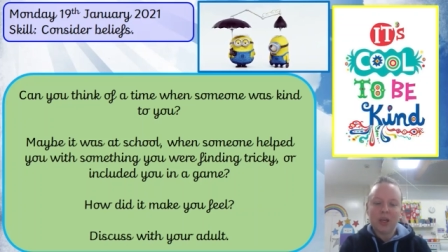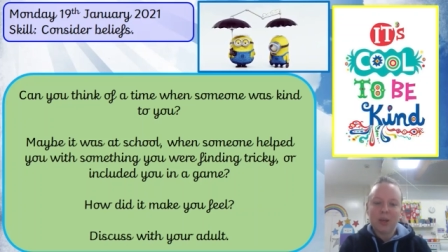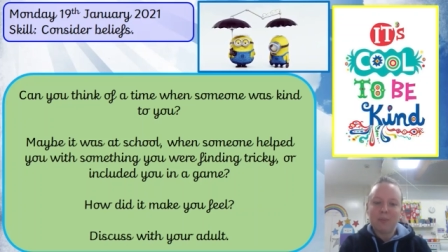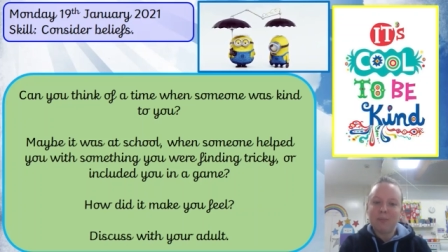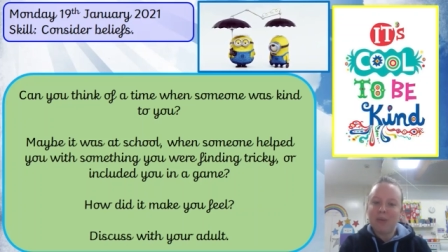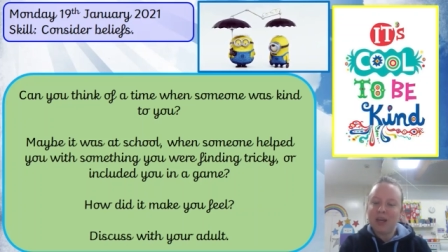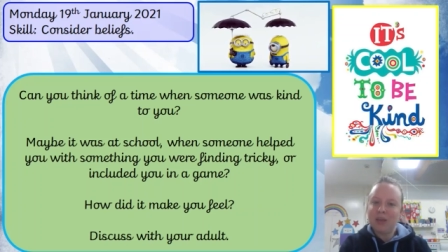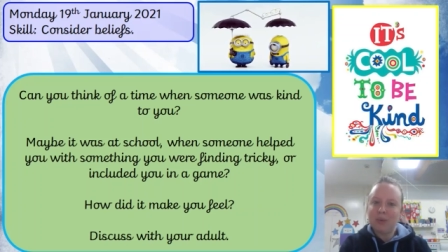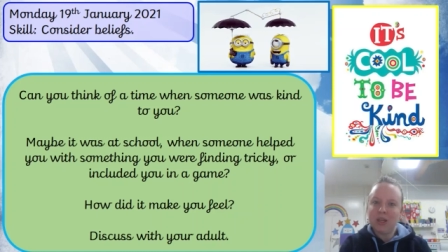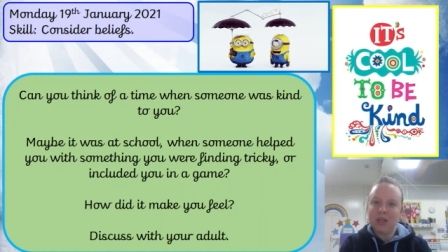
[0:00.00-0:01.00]

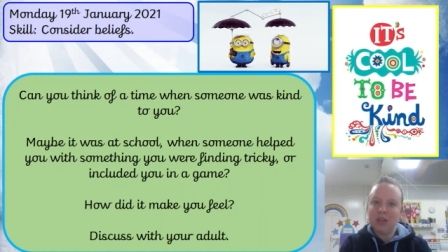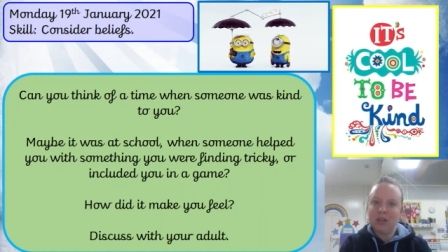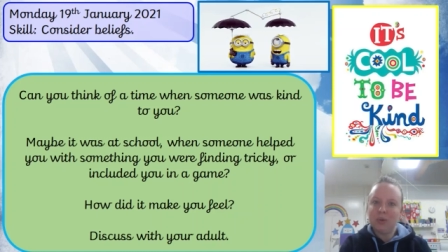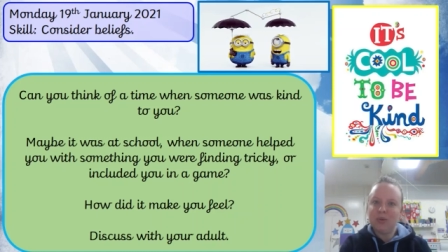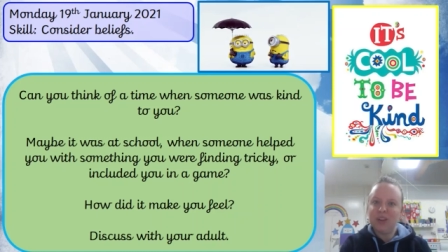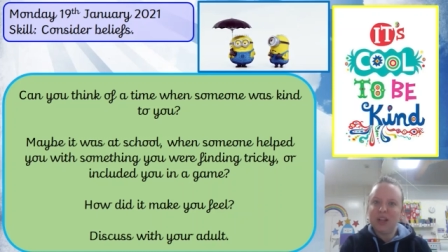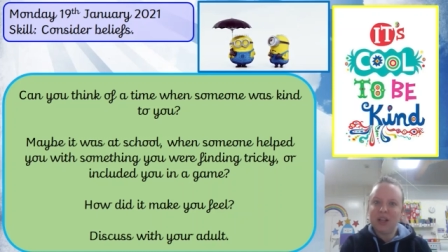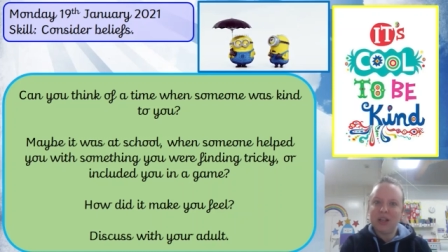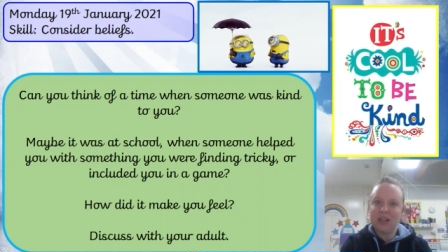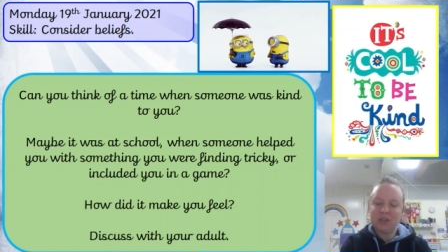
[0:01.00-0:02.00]
Maybe you were feeling a
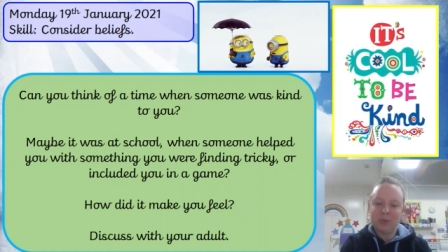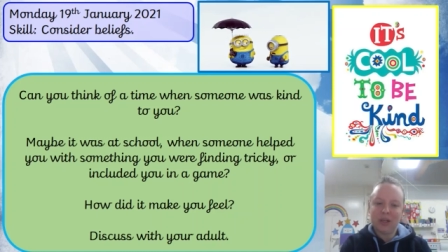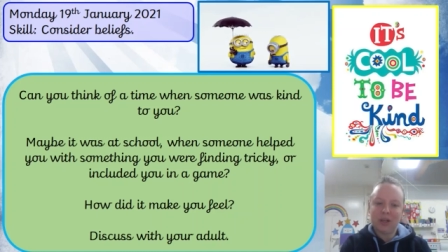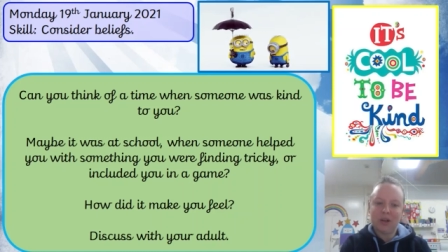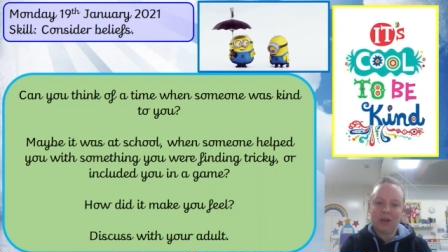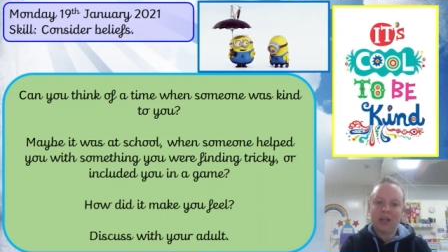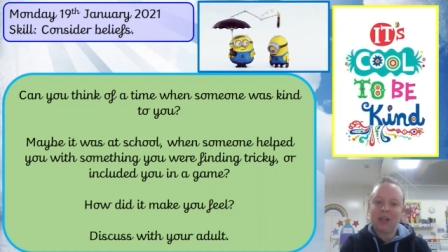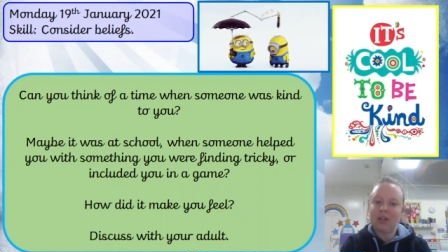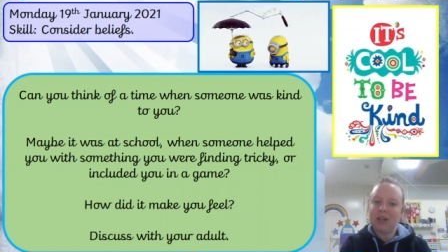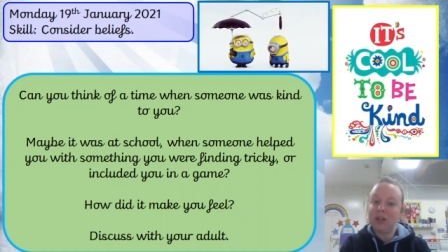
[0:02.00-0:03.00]
little bit lonely
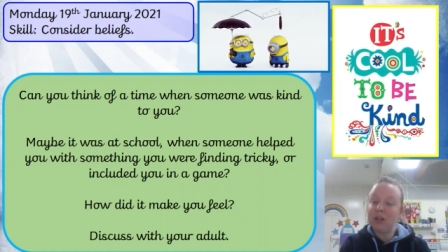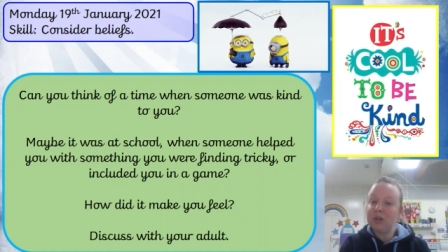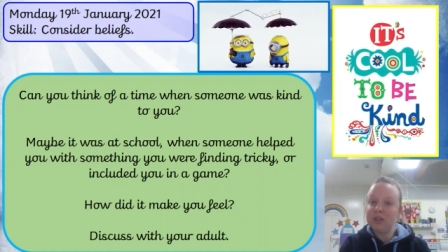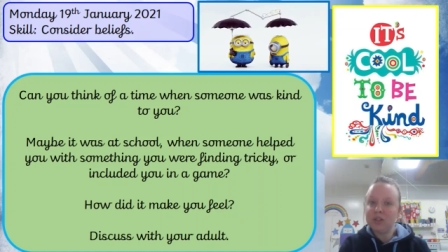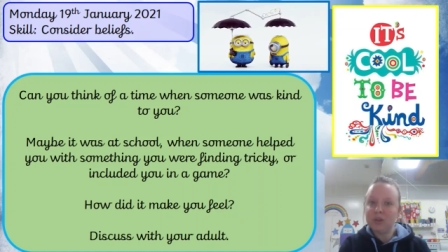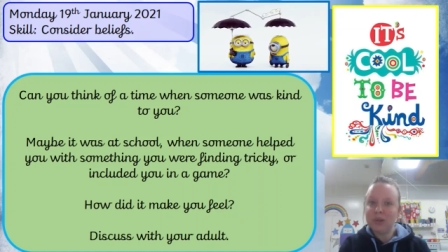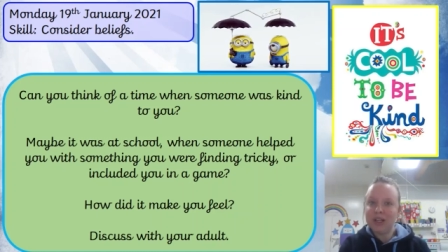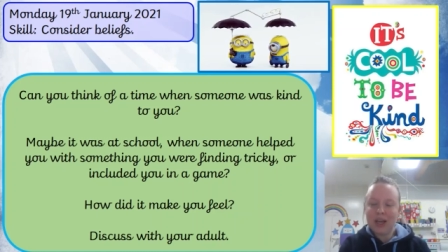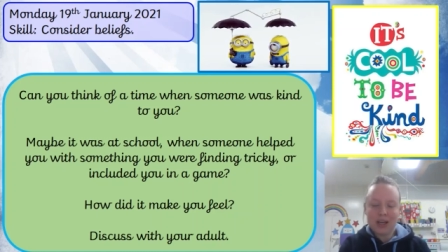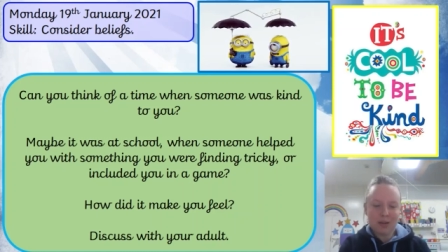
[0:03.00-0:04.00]
and they included you in a
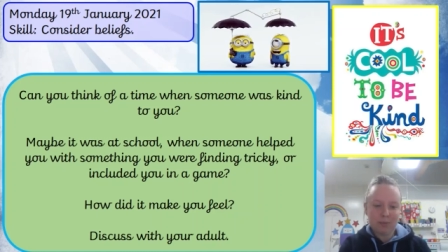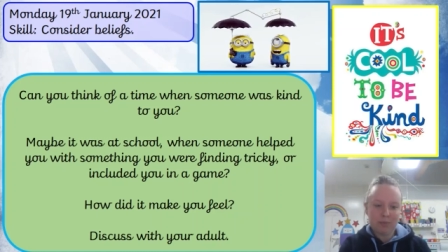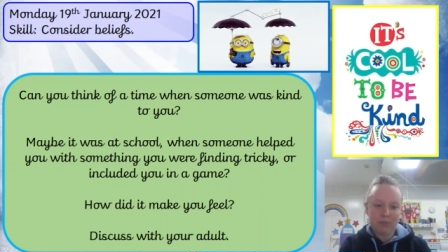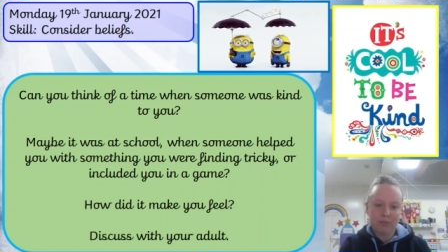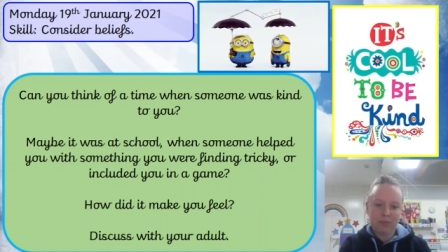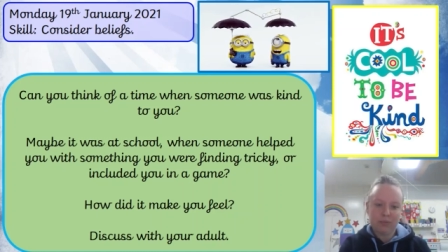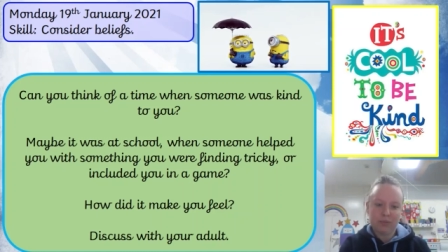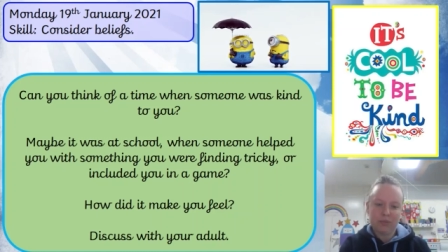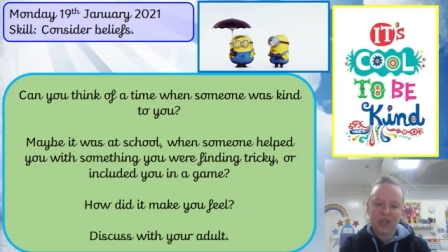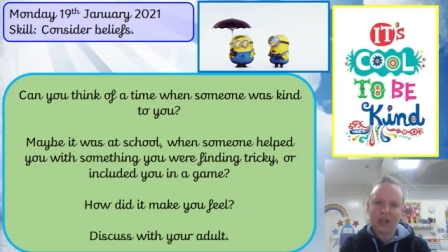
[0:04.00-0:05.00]
game.
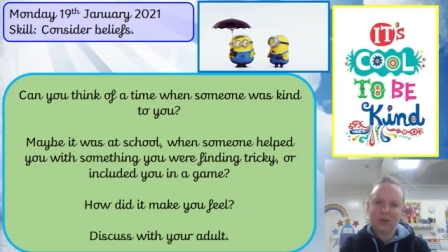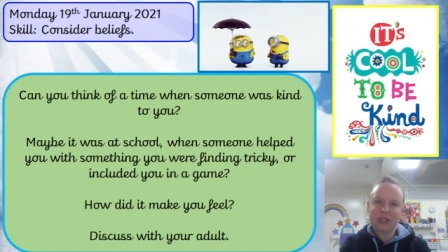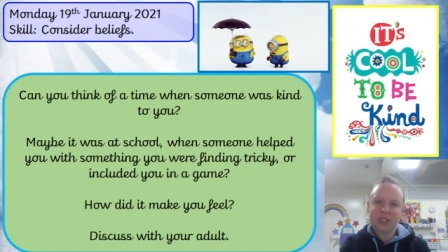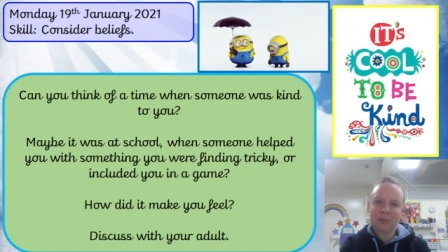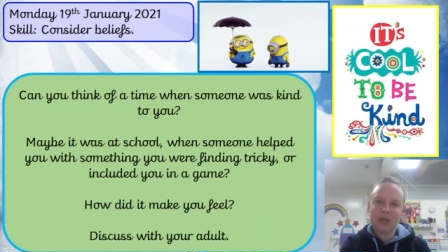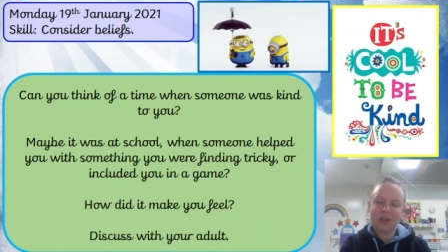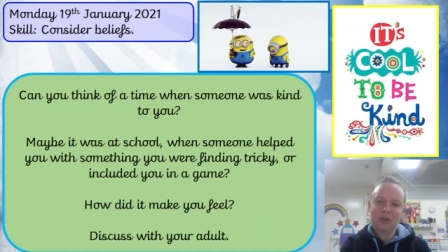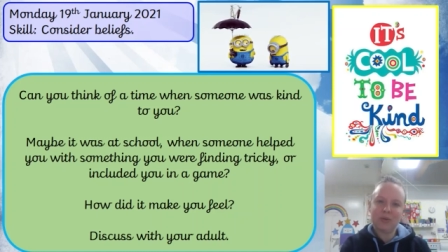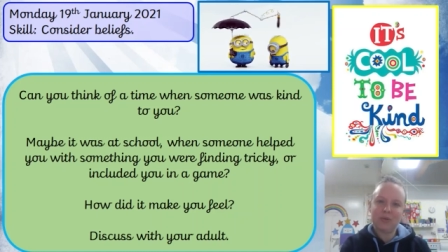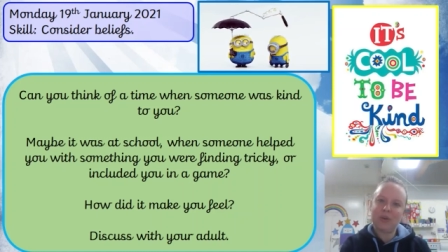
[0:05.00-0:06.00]
How did it make
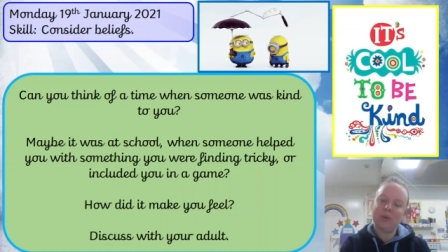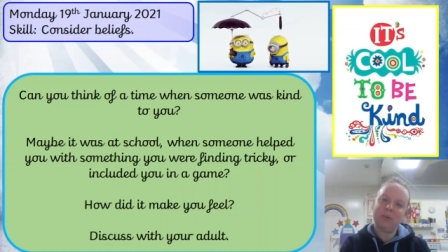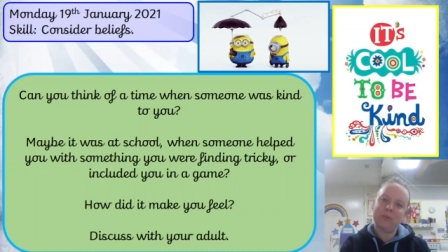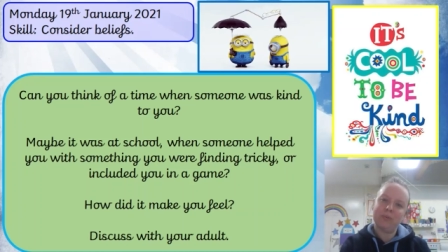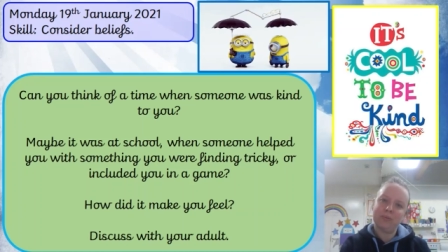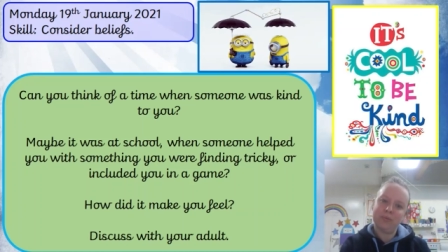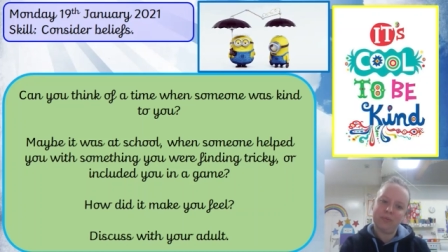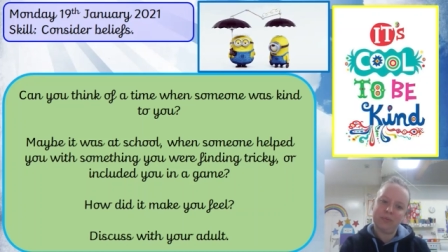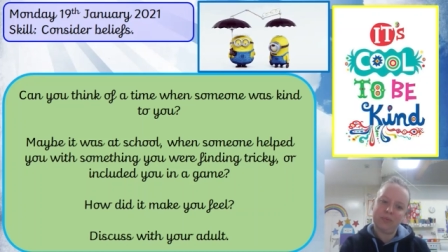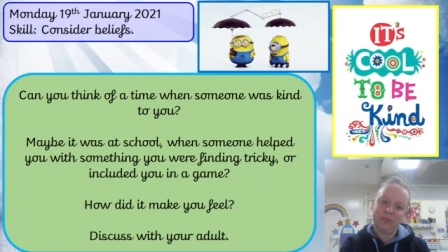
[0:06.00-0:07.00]
you feel?
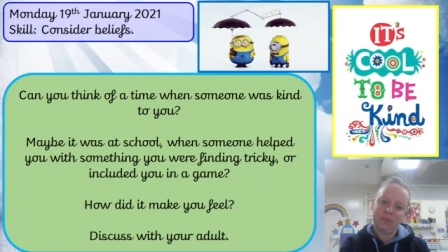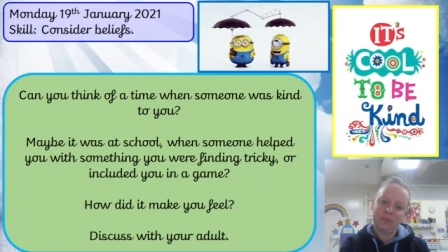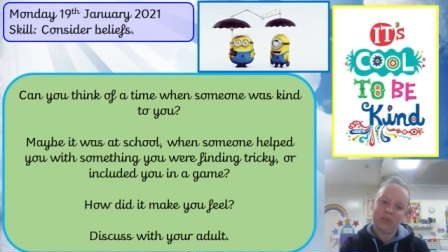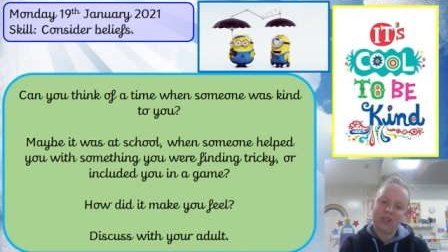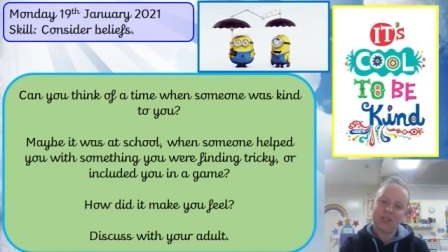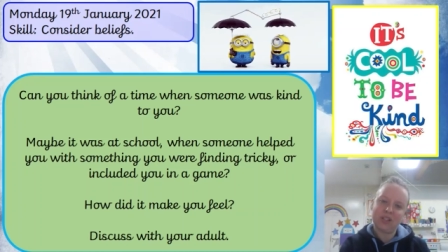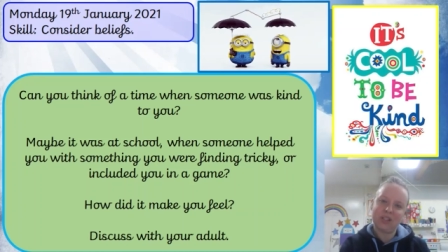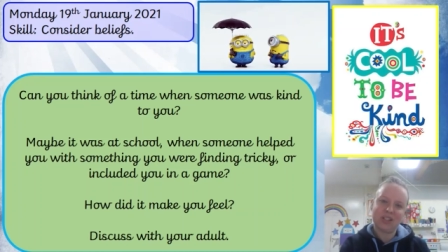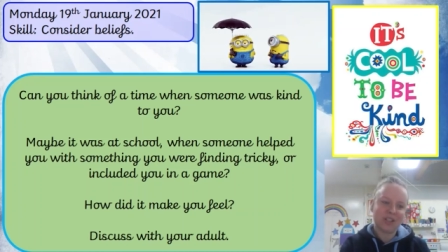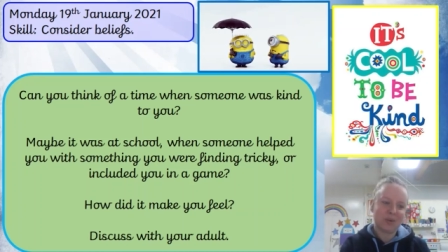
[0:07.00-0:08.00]

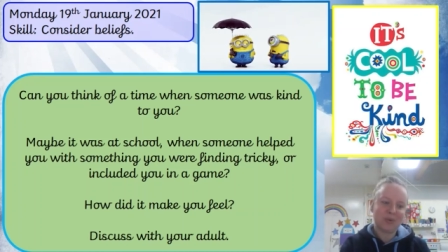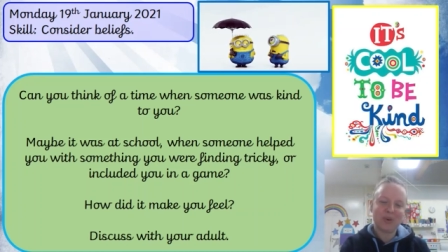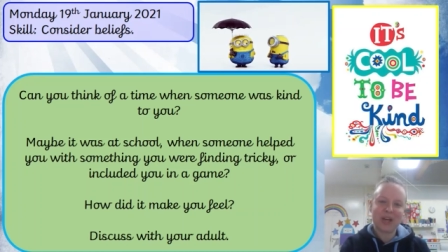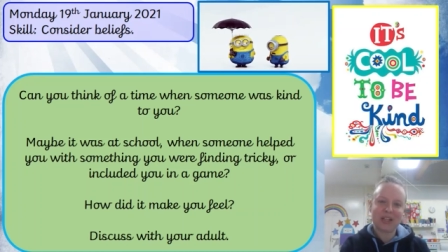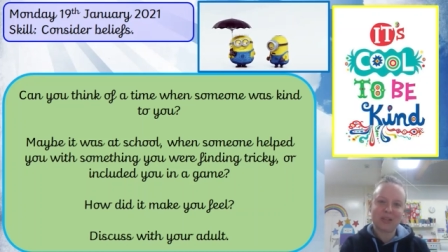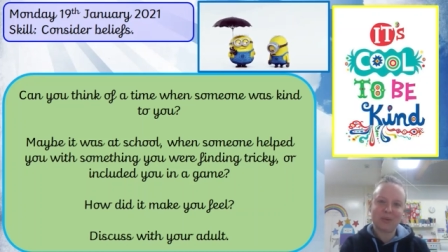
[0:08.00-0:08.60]
Discuss it with your adult.